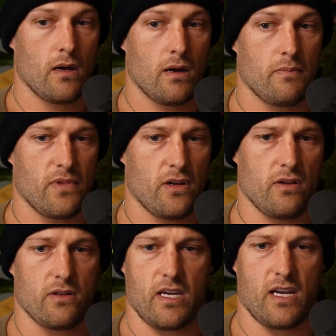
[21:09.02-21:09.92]
You know,
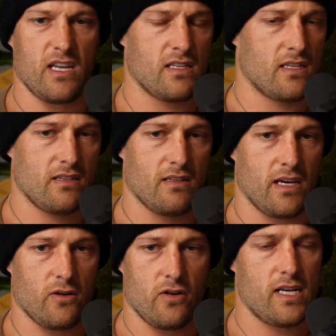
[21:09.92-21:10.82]
there was like
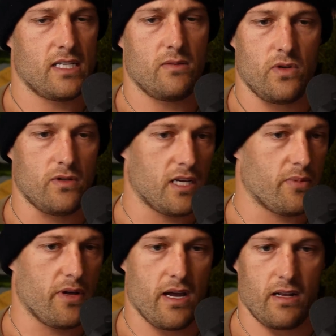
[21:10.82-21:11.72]
crazy
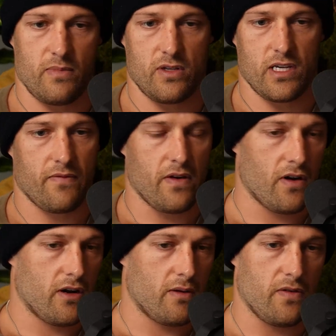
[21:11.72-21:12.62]
music playing, music I've
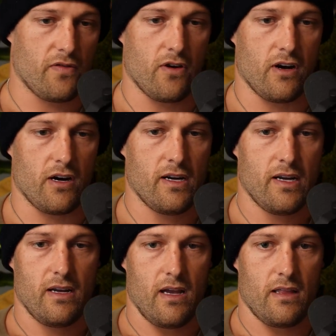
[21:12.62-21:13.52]
never heard before,
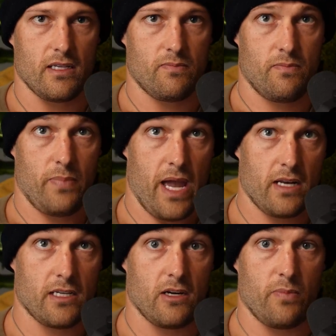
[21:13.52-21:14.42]
and this
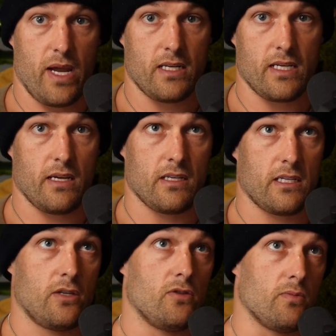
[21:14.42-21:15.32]
painter painting
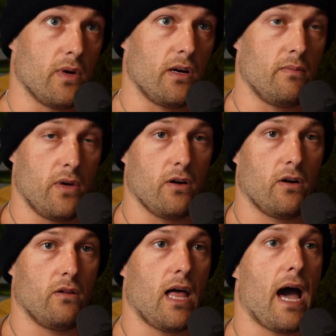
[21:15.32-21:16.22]
this huge
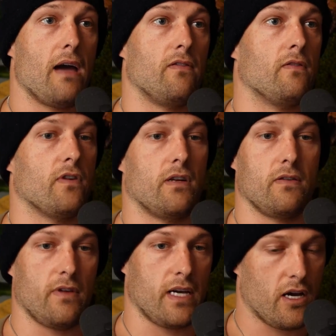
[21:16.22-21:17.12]
mural live in front
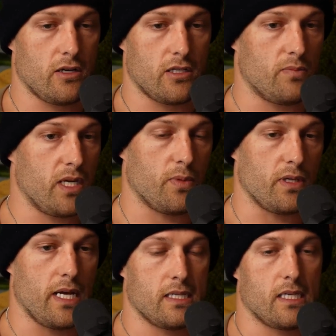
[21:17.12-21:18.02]
of like hundreds of
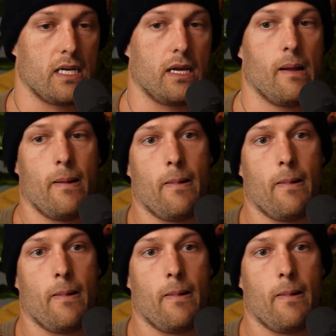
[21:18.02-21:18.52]
people dancing.